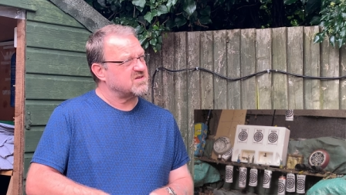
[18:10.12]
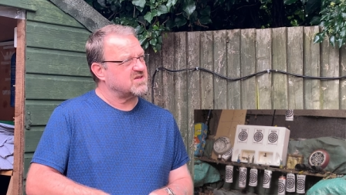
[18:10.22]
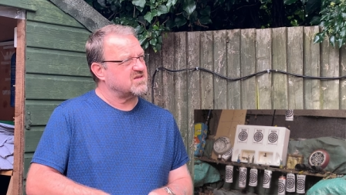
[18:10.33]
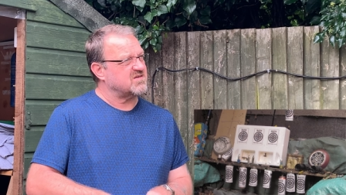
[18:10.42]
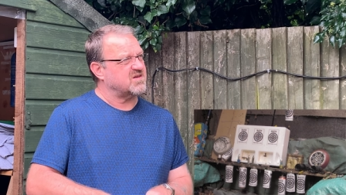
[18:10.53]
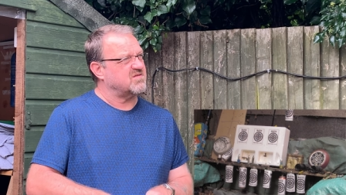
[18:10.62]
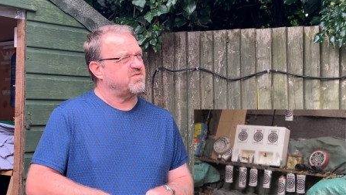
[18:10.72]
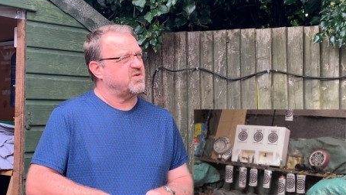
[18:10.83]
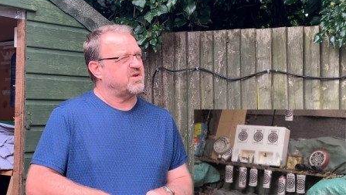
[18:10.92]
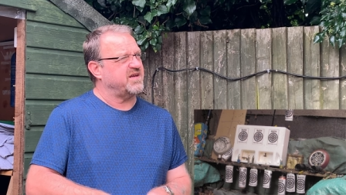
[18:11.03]
just a
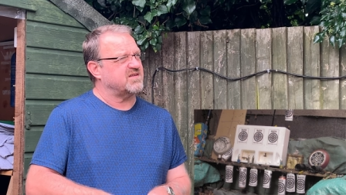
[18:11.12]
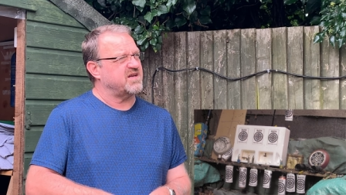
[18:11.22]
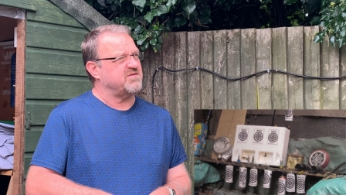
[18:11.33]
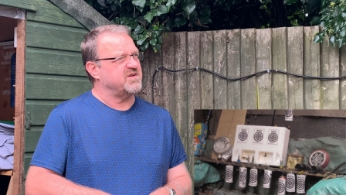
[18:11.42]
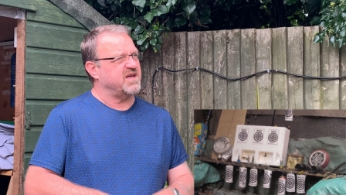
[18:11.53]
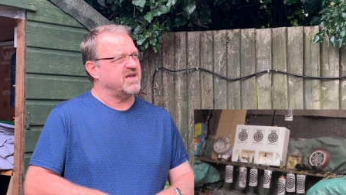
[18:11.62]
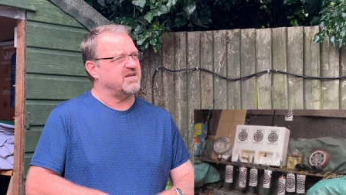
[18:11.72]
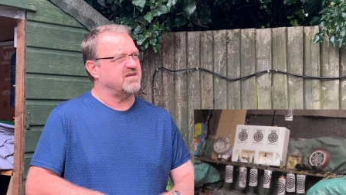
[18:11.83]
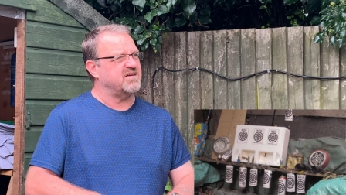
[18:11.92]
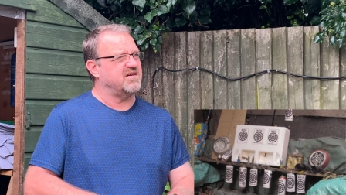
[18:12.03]
few clicks here and there.
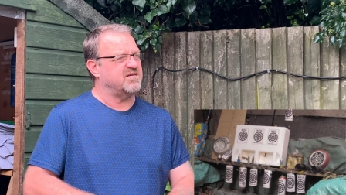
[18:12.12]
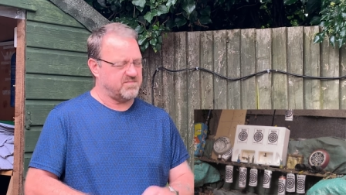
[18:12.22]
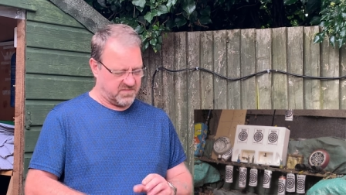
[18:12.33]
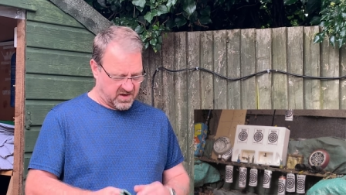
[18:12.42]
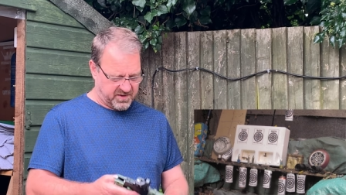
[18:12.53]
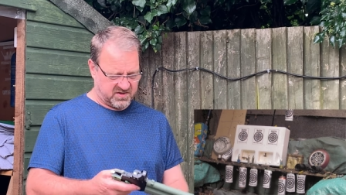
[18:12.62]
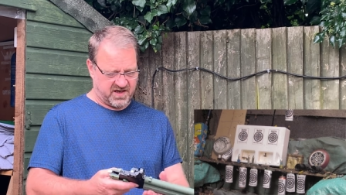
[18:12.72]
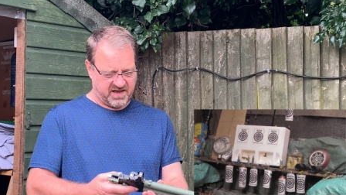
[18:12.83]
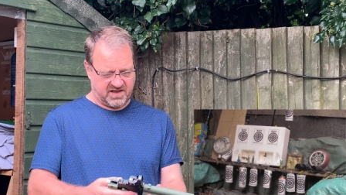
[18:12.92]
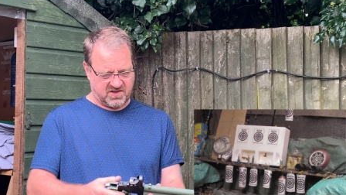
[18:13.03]
Um, I must
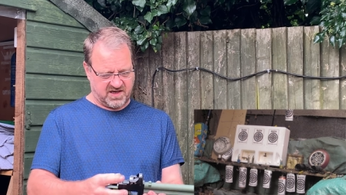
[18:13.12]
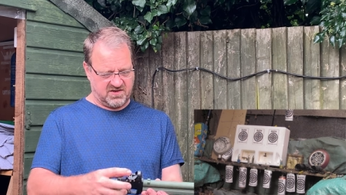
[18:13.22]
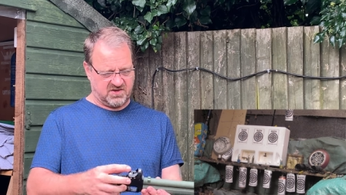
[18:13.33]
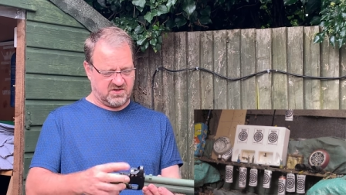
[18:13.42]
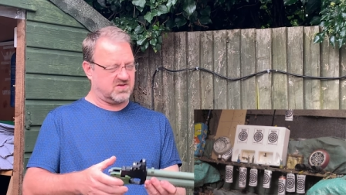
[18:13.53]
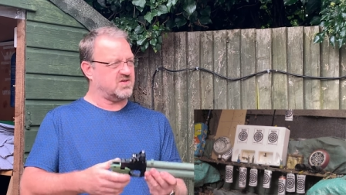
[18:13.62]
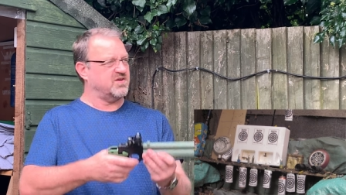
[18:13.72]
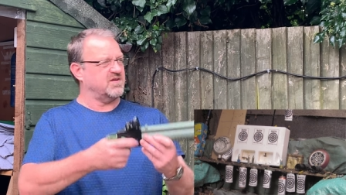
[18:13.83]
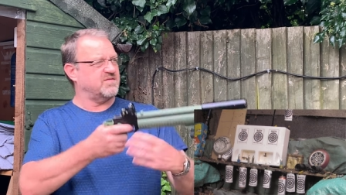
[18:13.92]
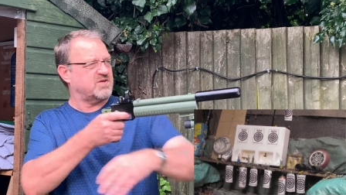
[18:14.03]
say, that's the easiest
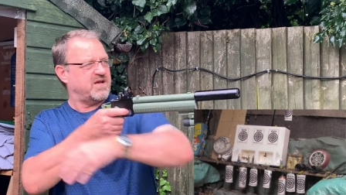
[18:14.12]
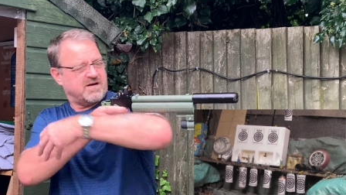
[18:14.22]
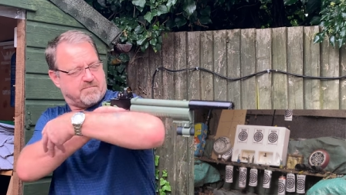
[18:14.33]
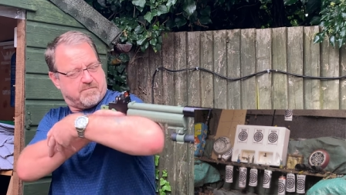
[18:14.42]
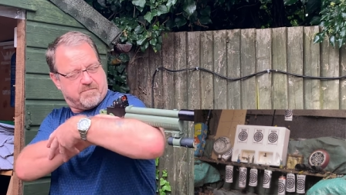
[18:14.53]
sort of up.